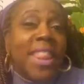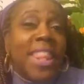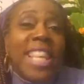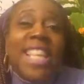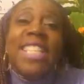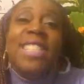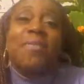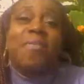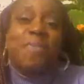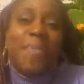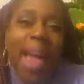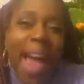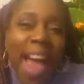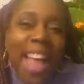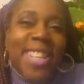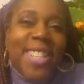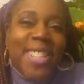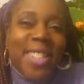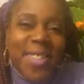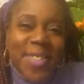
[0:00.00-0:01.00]
this
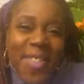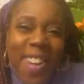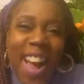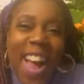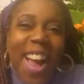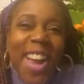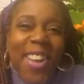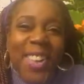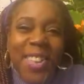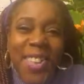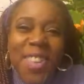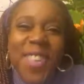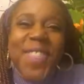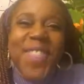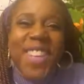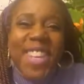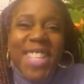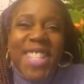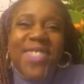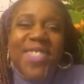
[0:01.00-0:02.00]
mastermind
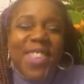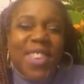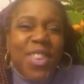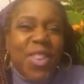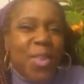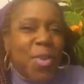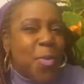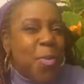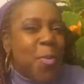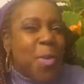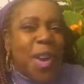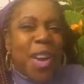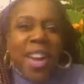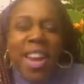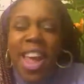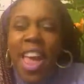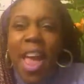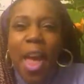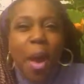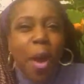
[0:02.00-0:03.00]
group is for you. We're
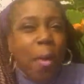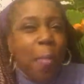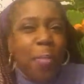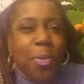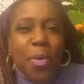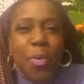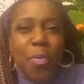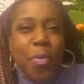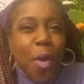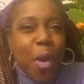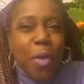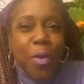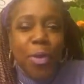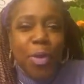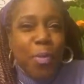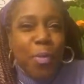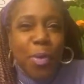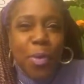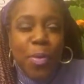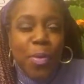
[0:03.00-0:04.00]
going to help you
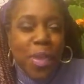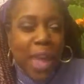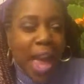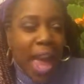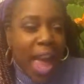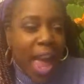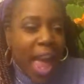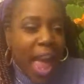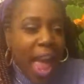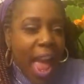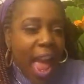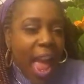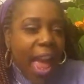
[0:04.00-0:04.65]
work through that.